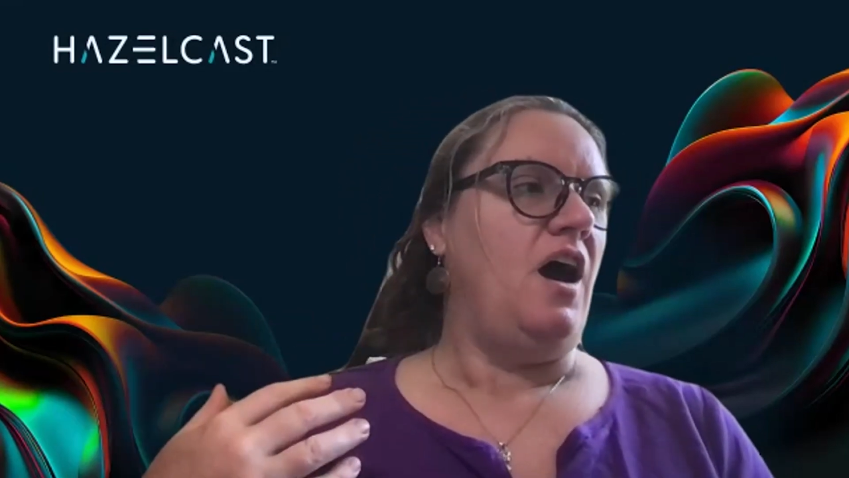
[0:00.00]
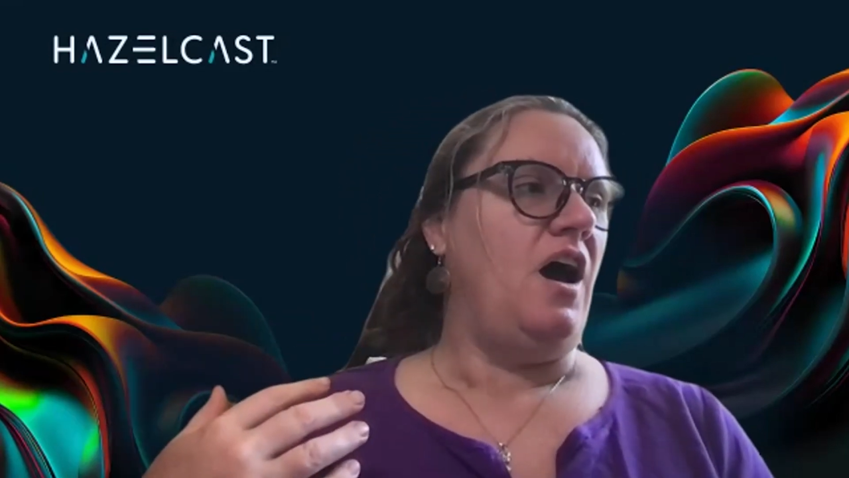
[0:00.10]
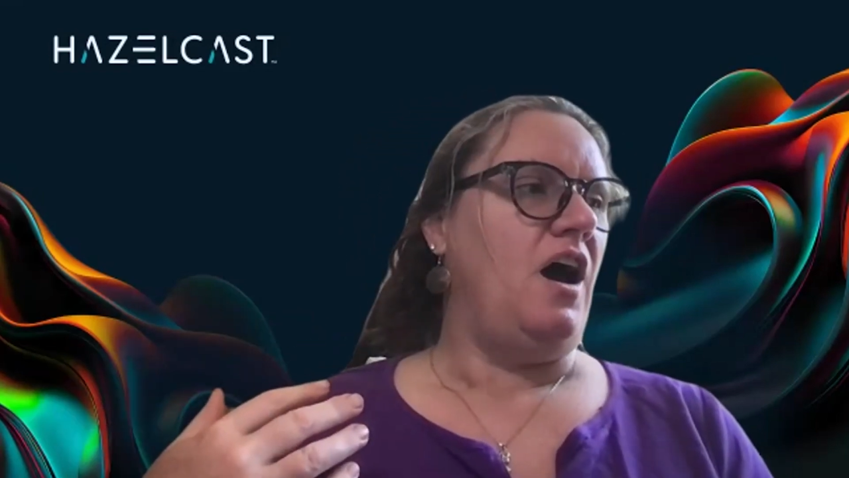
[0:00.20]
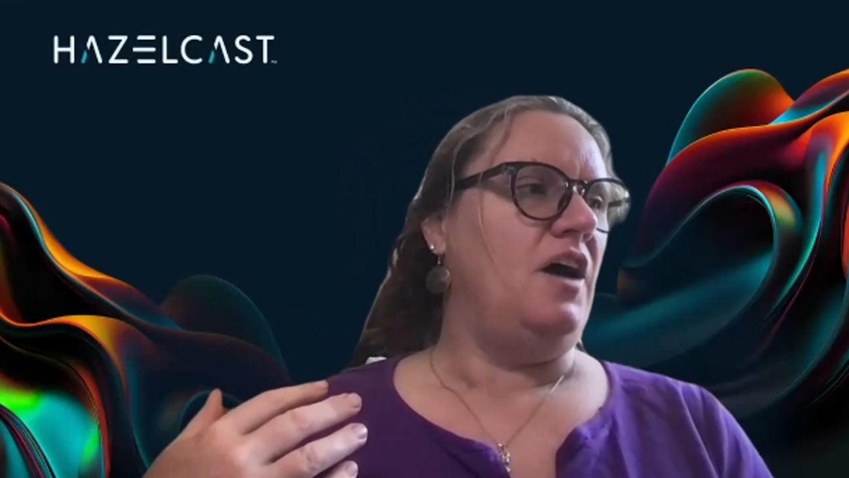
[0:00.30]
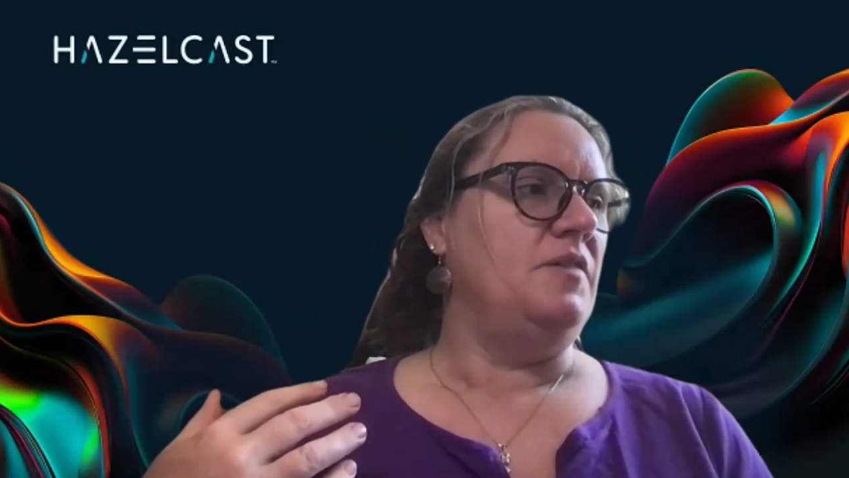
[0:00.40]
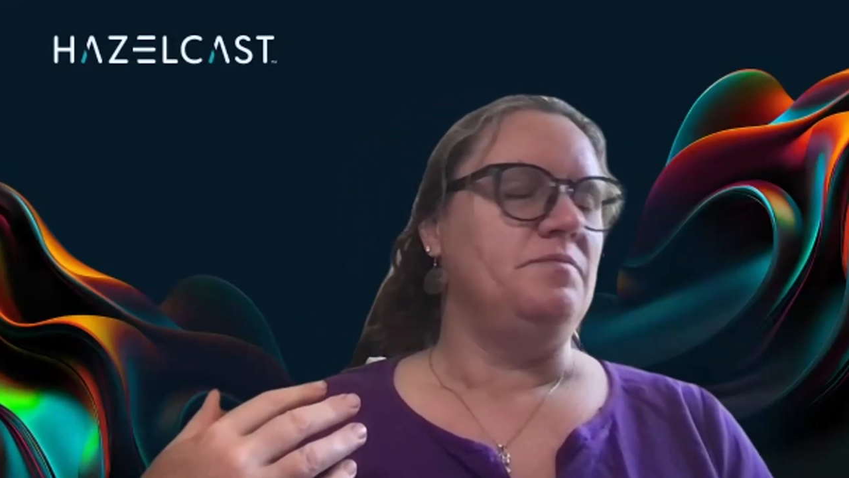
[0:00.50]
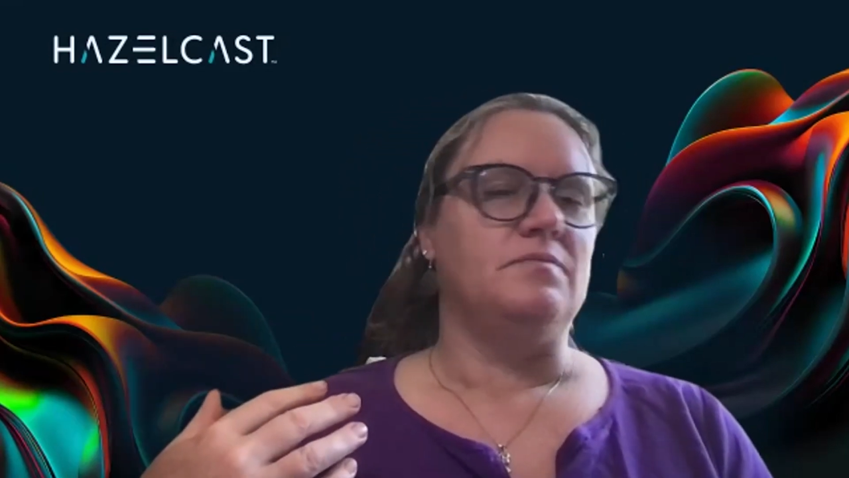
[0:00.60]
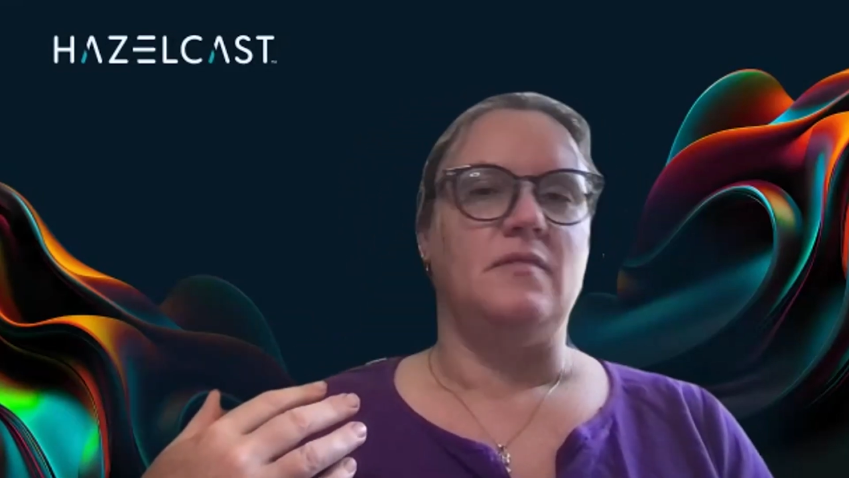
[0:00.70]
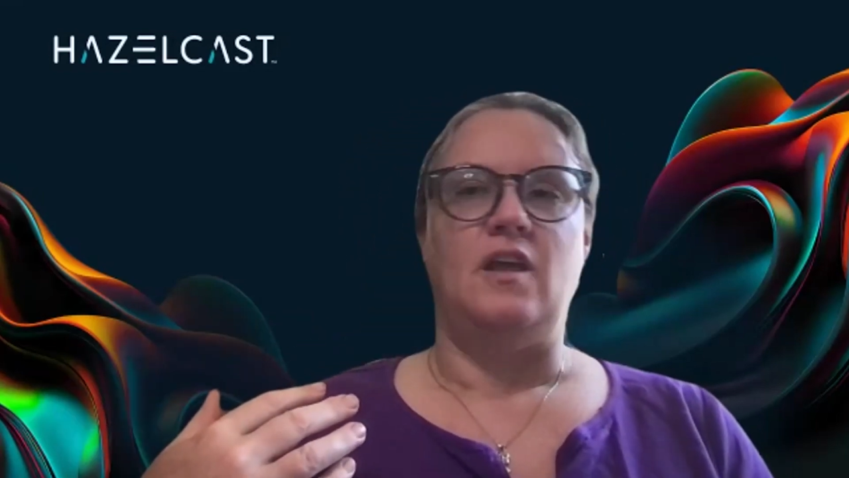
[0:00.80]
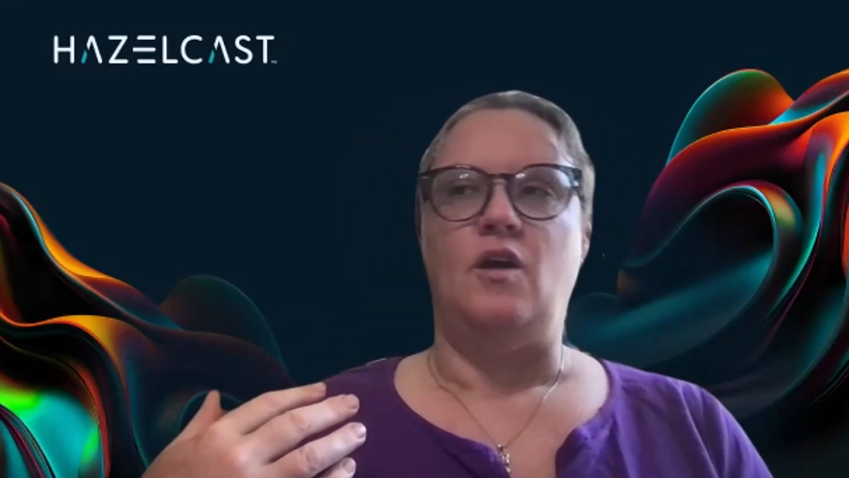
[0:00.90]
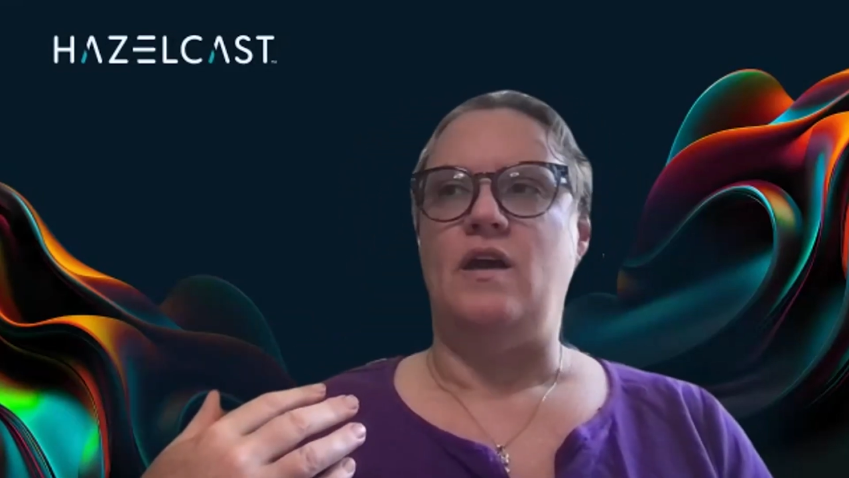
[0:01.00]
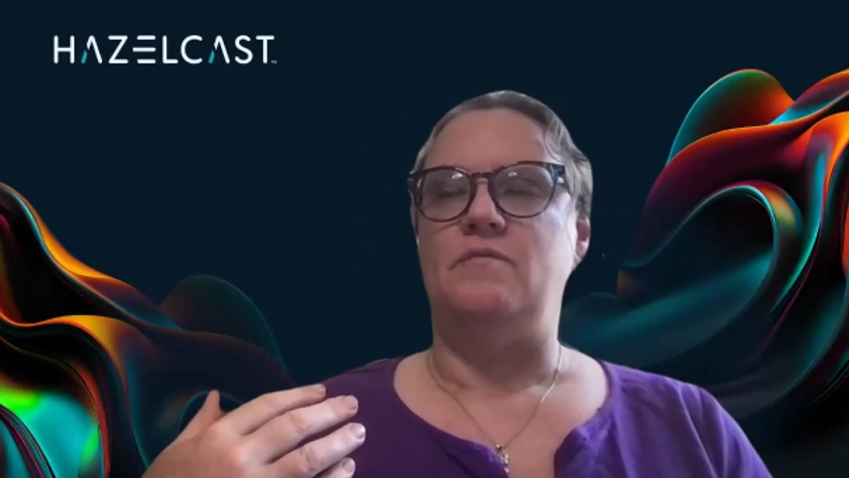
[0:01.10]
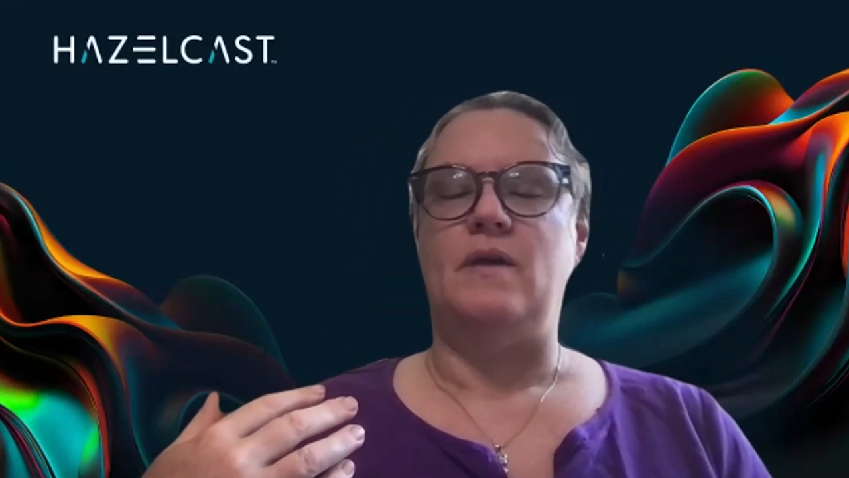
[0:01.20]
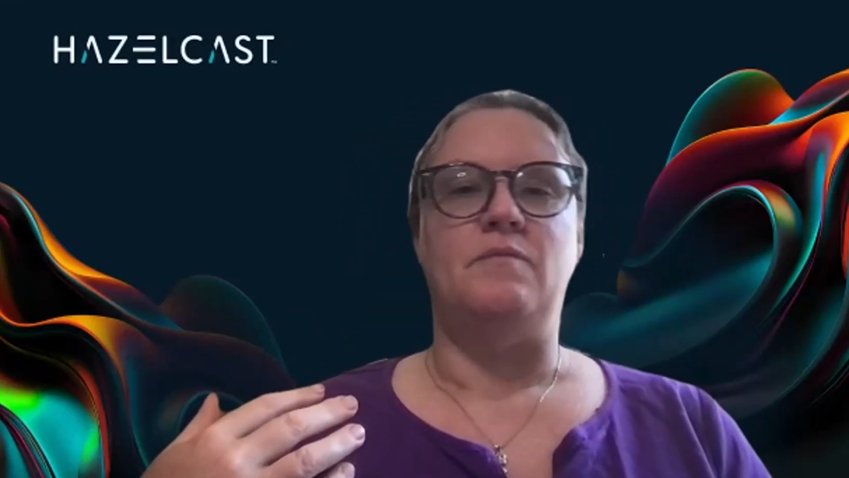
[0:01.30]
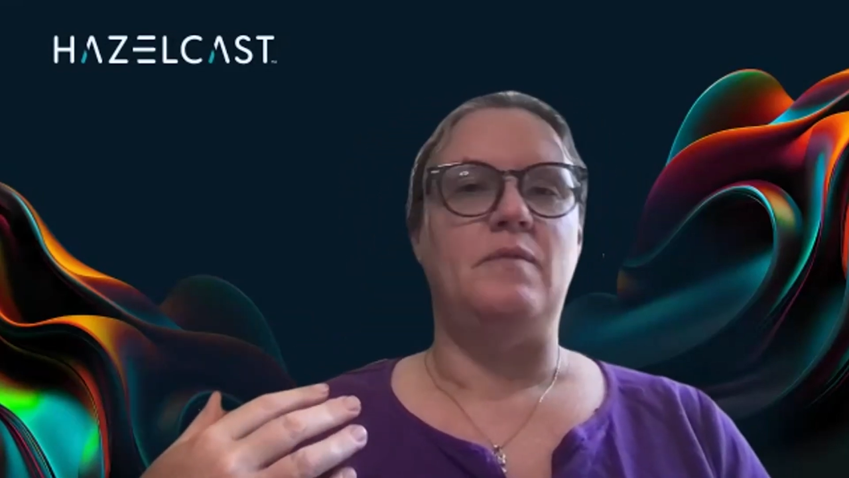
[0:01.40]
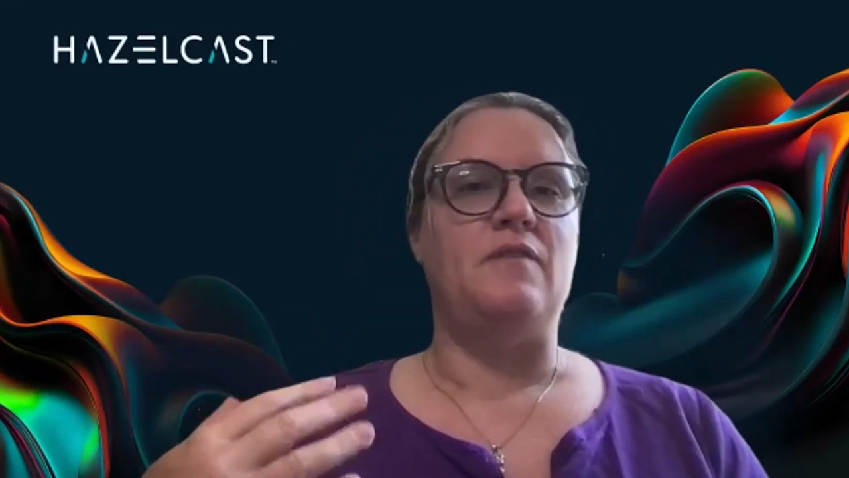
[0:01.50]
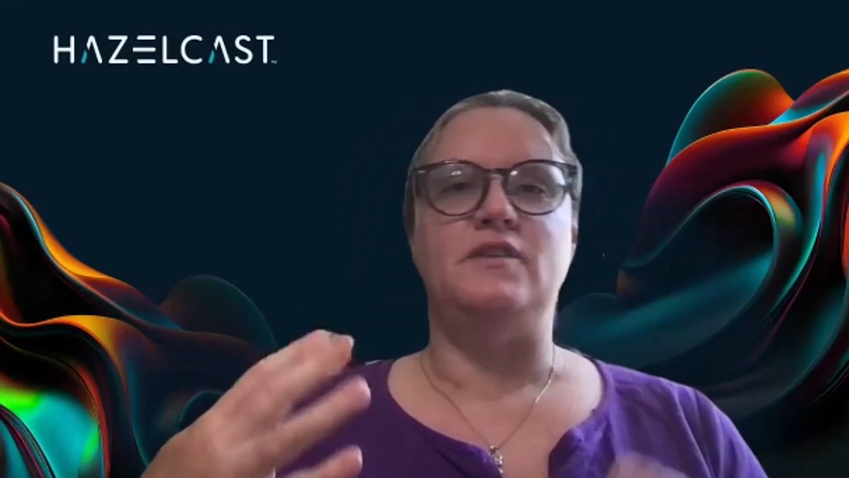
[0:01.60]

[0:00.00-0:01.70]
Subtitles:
if